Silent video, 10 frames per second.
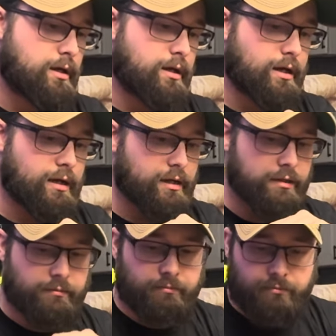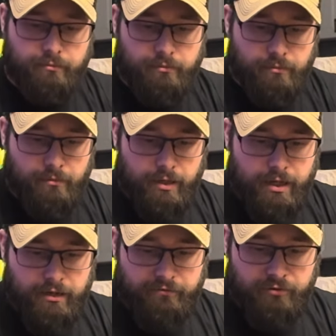
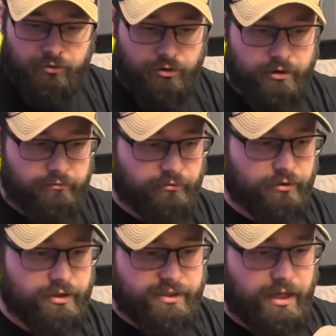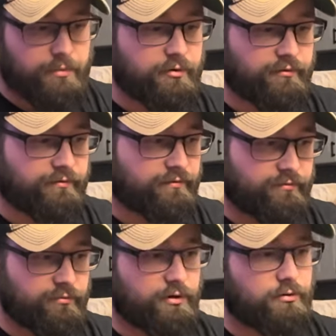And if you're looking for this type of
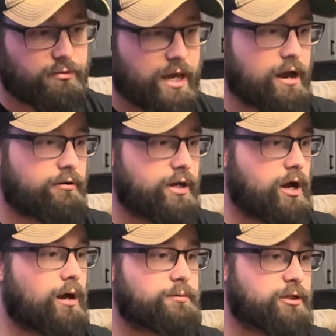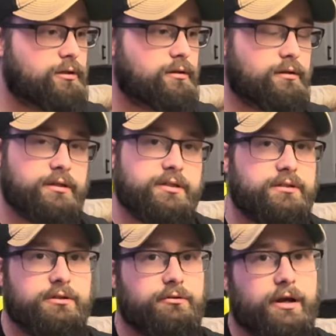carry option, this
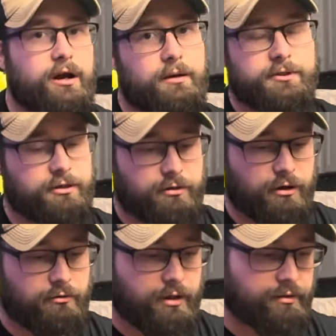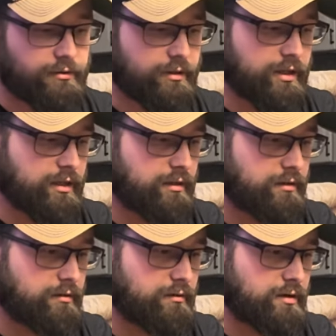is a great option to go with.
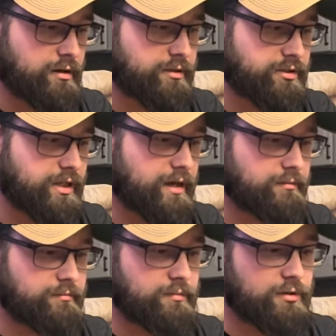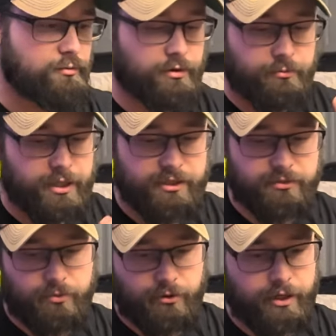And honestly, you wouldn't be
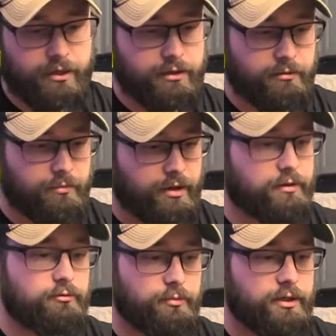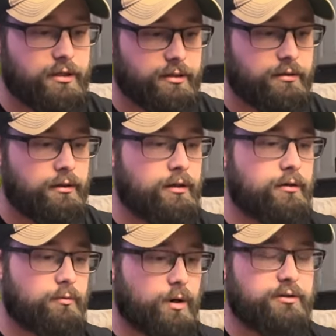disappointed. Your money would be
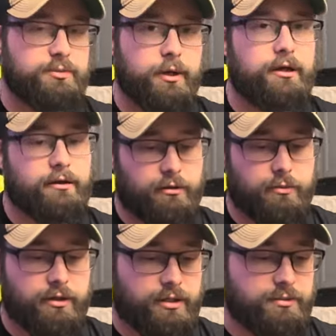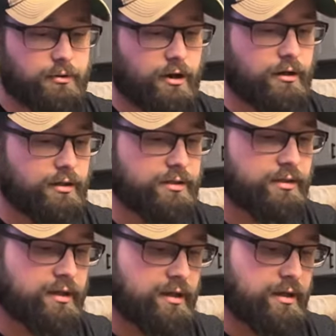well spent on one of these products.
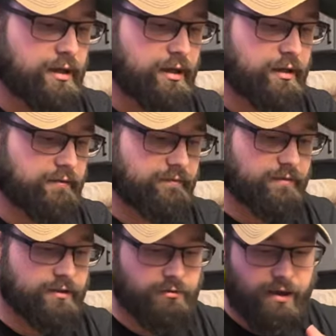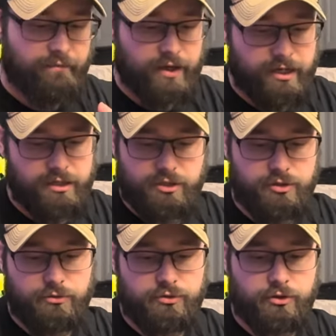And if you have any
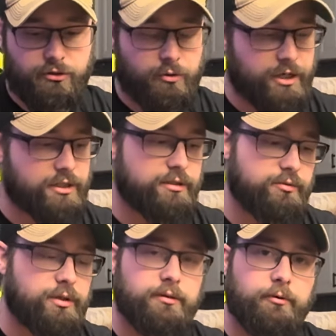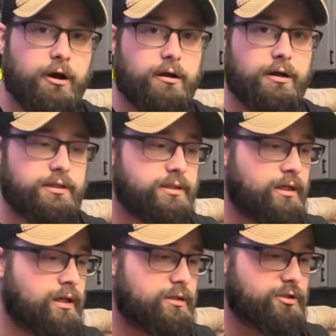issues or questions with the products,
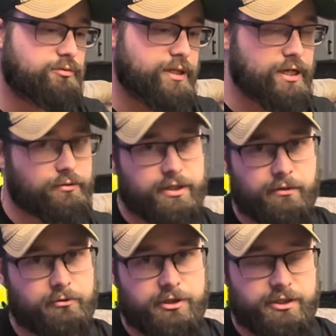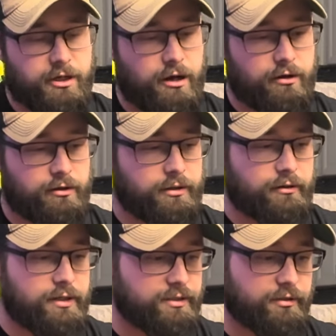just reach out to Eberlestock on their
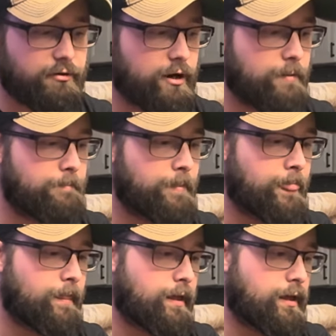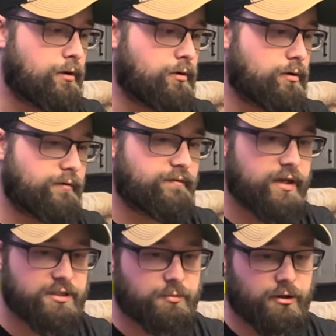Instagram or
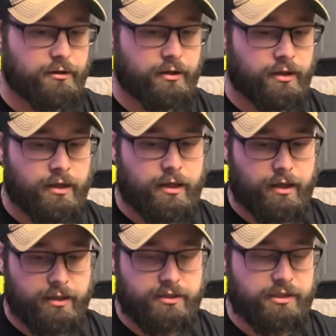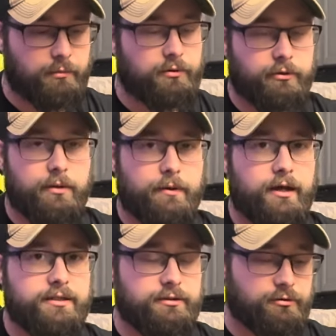Facebook, and someone will get
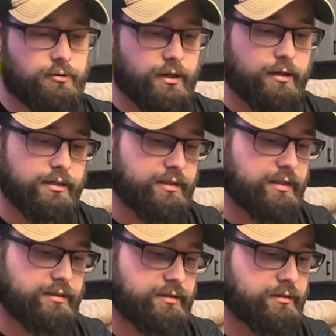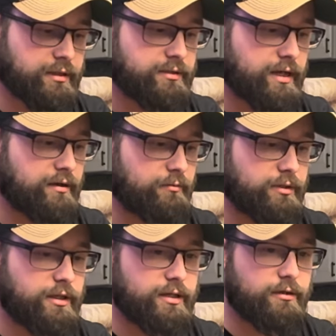back to you quick, because that's kind of what
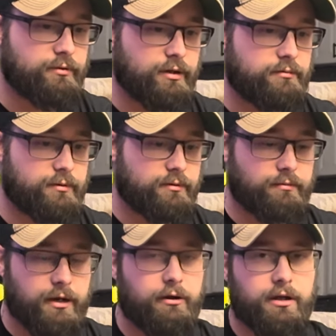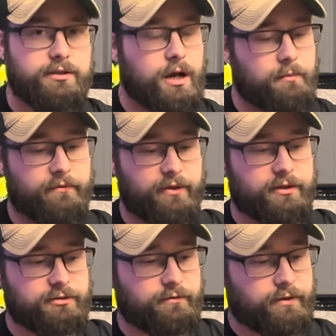they do. They're on top of
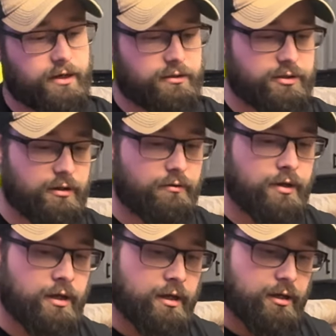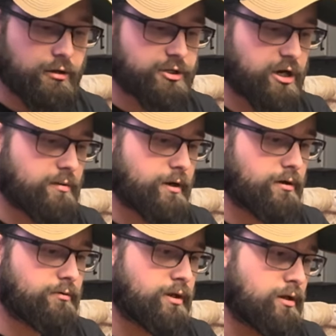things over there. So go check them
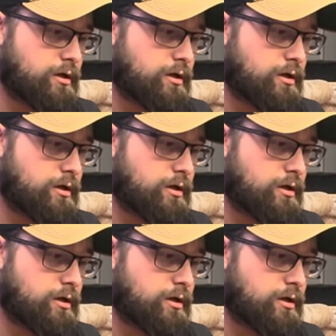out.